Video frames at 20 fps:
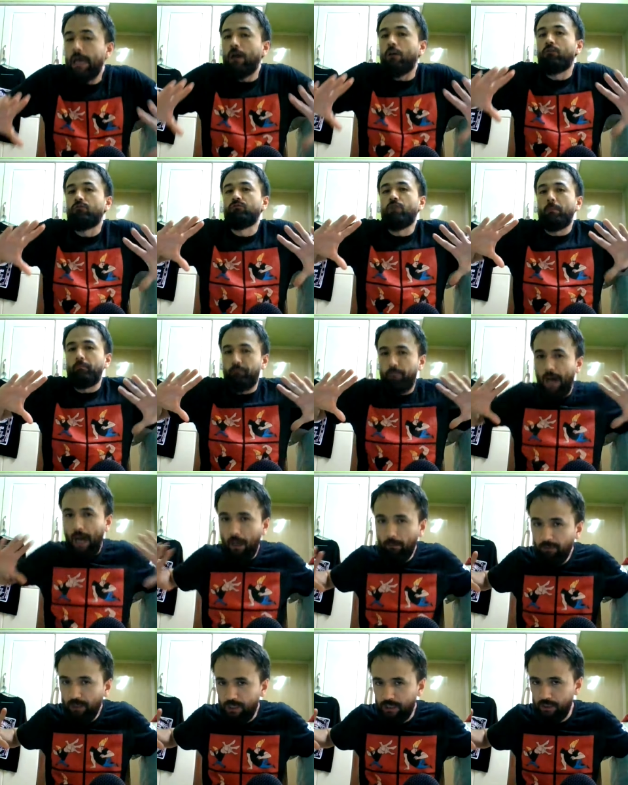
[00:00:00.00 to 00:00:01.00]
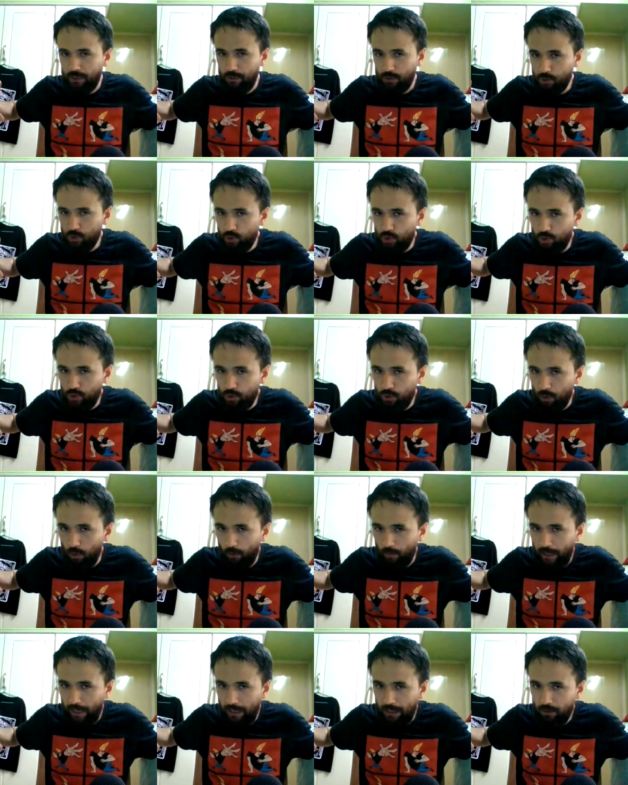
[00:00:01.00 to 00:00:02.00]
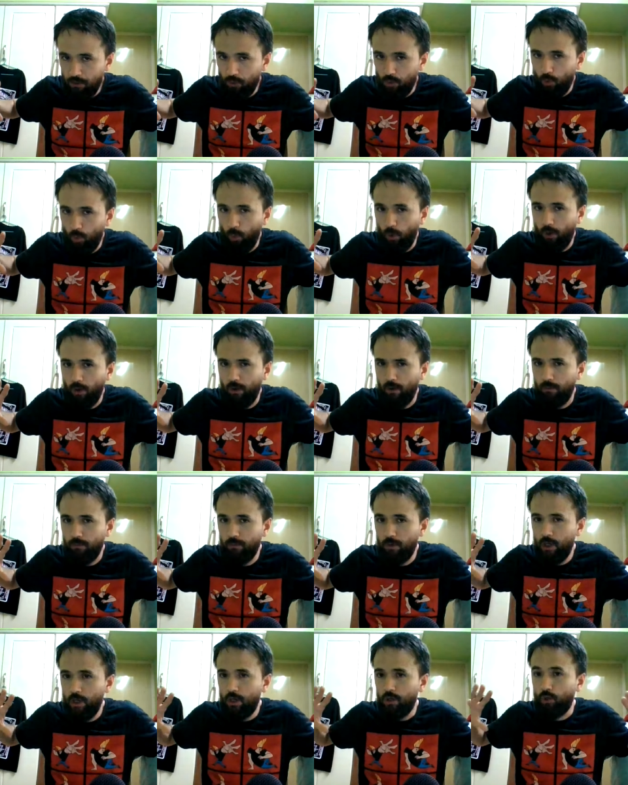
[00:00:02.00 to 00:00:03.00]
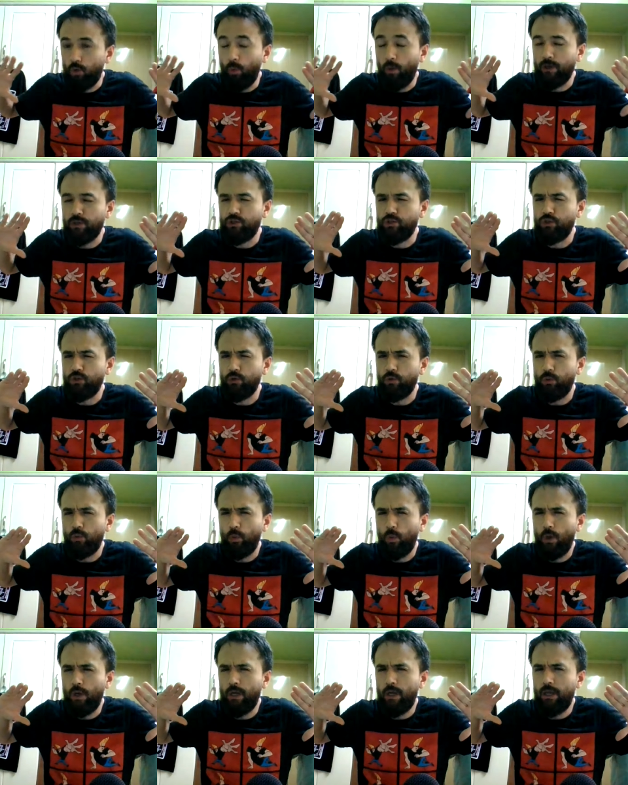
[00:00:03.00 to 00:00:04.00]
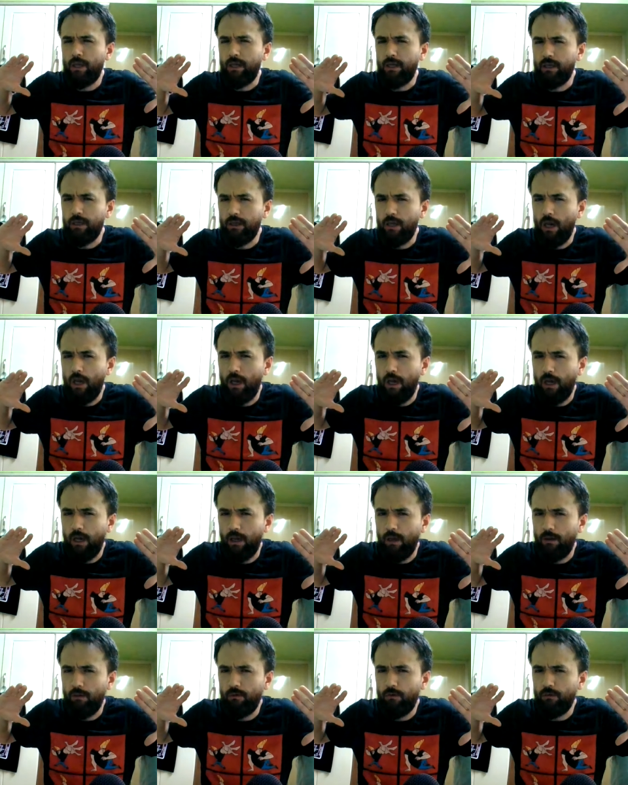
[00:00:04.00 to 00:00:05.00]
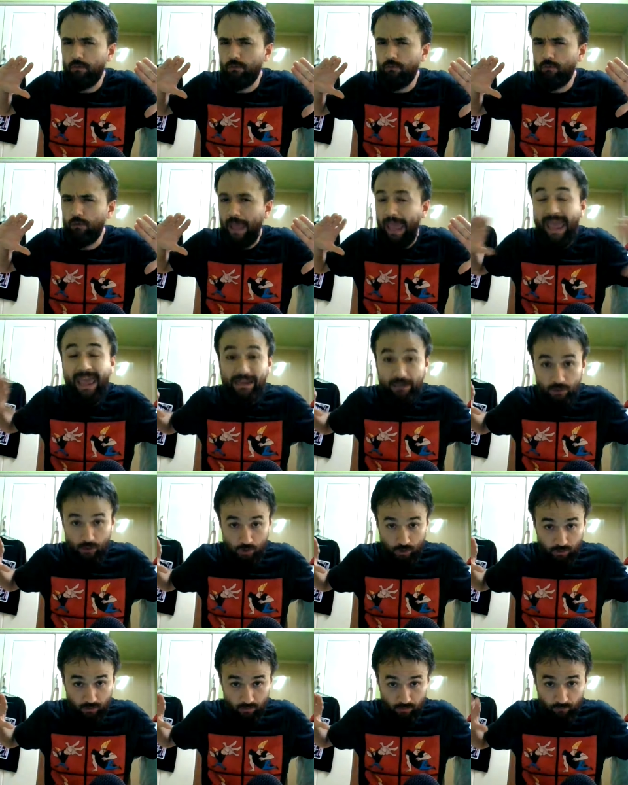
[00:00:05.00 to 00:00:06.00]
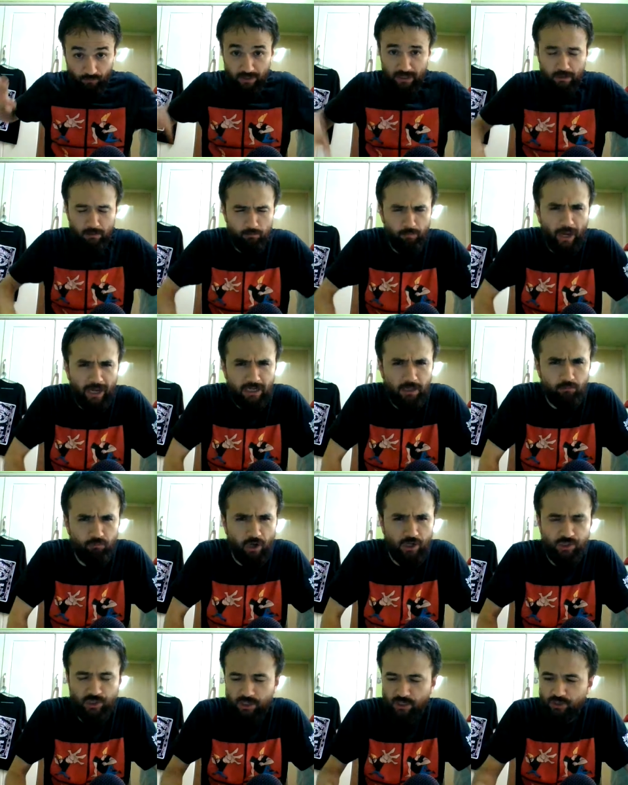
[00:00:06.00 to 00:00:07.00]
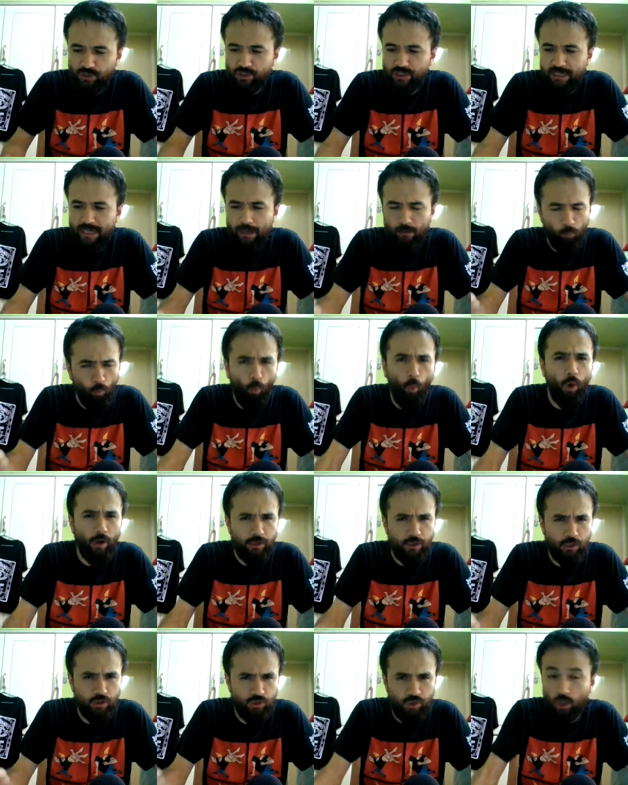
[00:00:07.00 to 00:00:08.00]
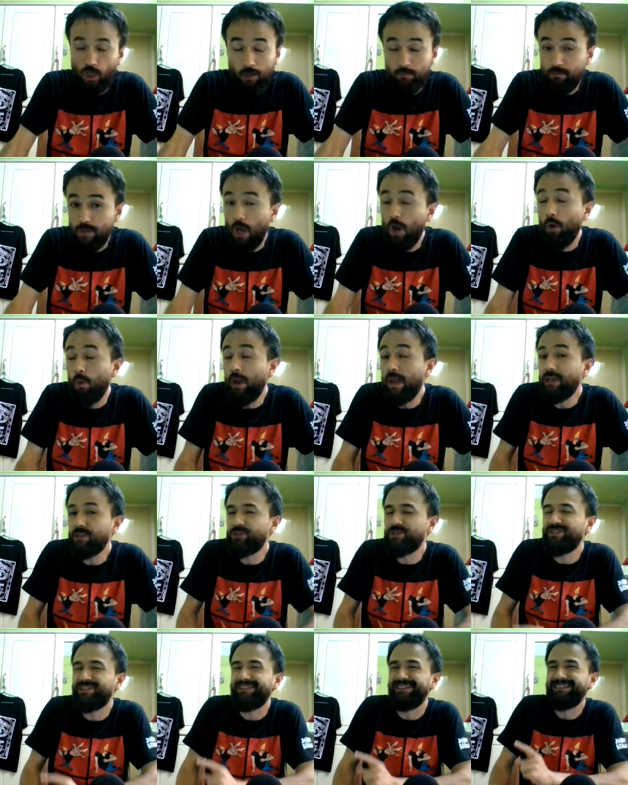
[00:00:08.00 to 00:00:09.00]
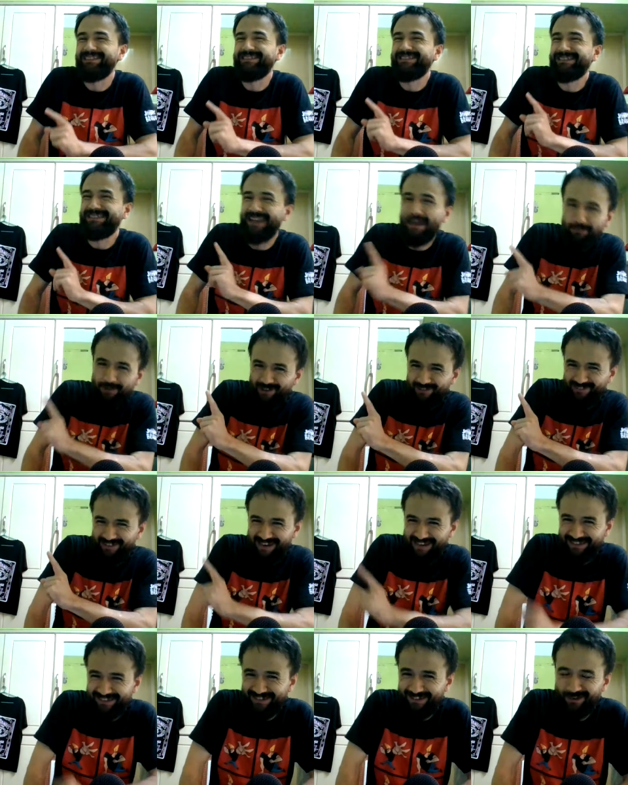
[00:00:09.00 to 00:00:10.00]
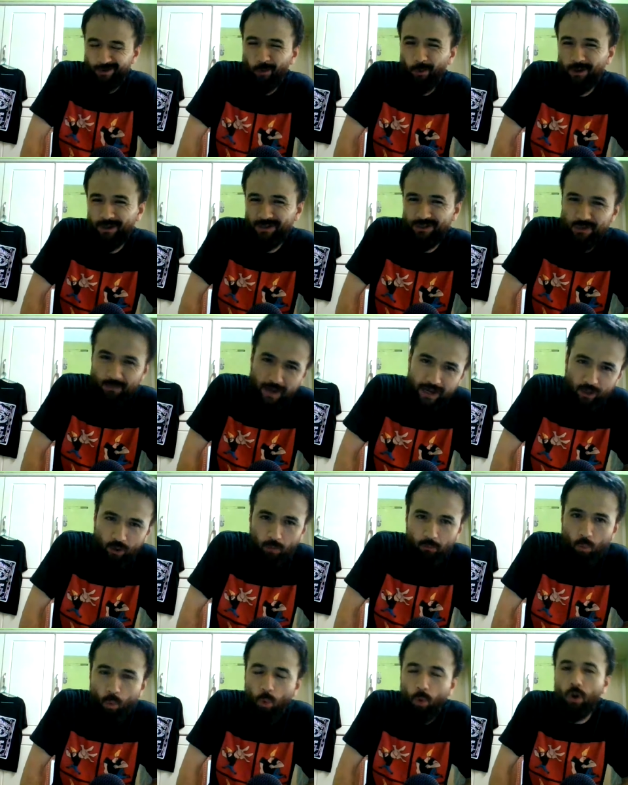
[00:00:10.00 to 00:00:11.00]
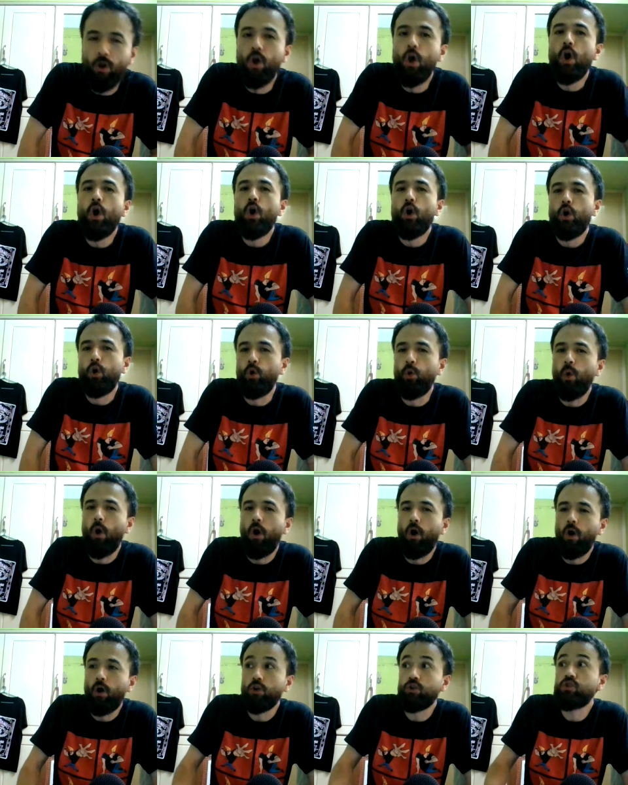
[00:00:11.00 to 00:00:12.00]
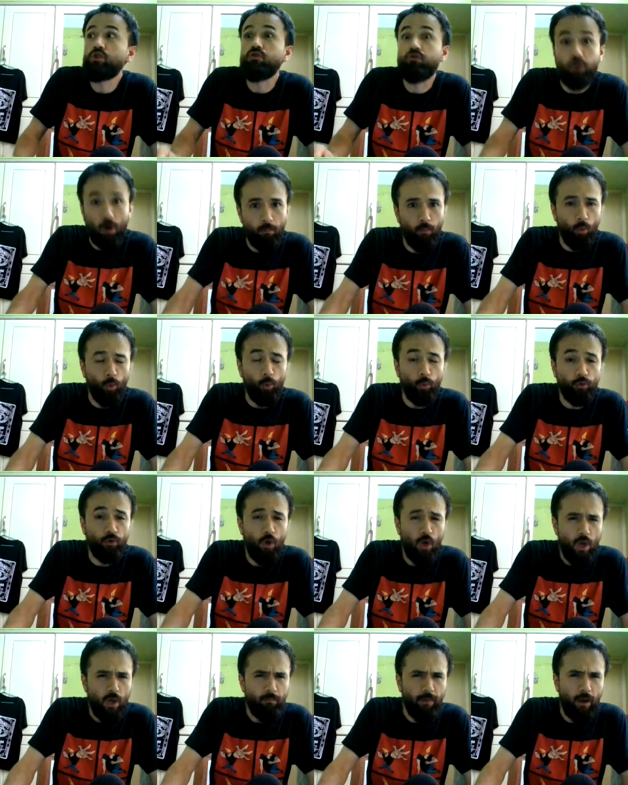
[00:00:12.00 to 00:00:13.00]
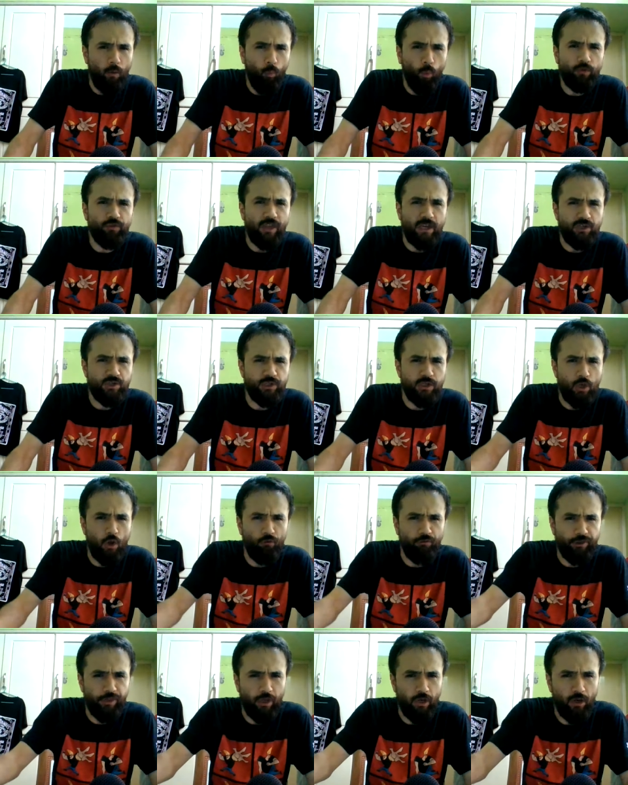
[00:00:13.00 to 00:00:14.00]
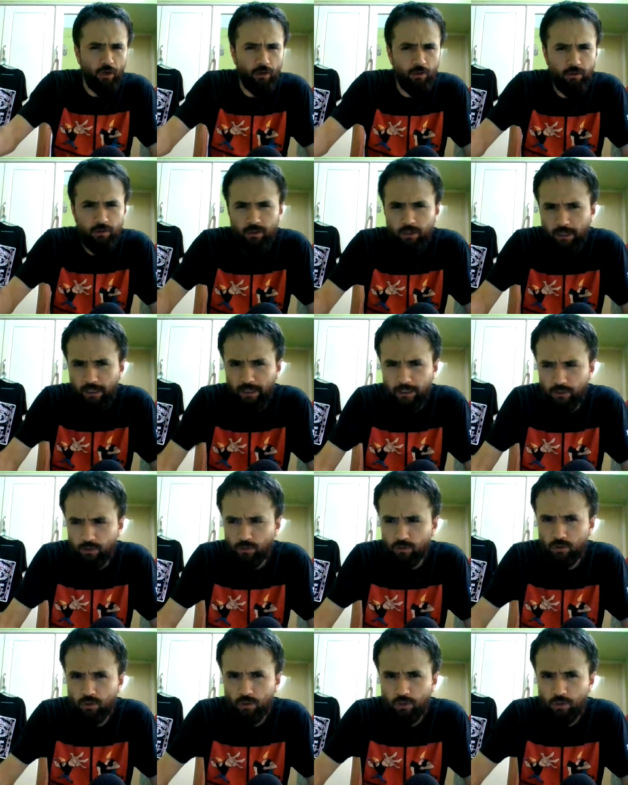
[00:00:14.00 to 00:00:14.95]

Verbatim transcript: Republicans, okay, who are going to uh, end the Biden presidency at one term. No, it's Democrats, according to Michael Moore, who are troubled by what they see over there in